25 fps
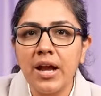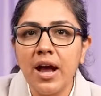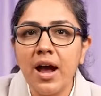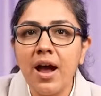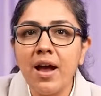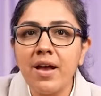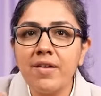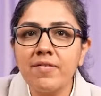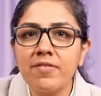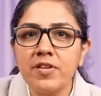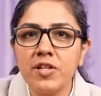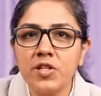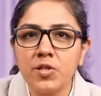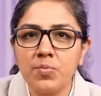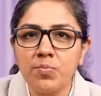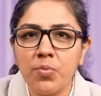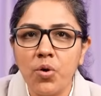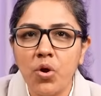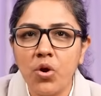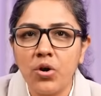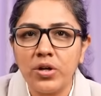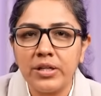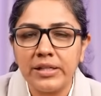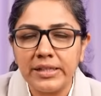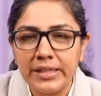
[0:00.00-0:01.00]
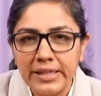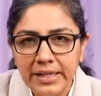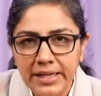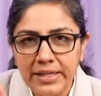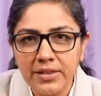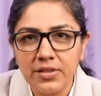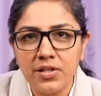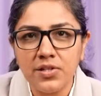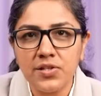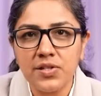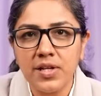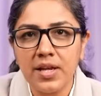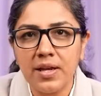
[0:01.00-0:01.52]
I respond, in
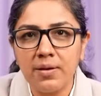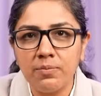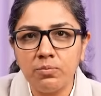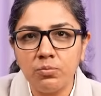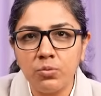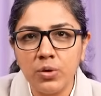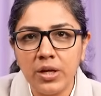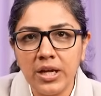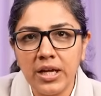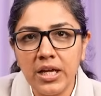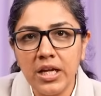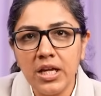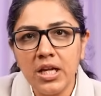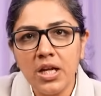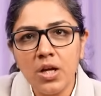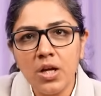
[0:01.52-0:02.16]
the same way,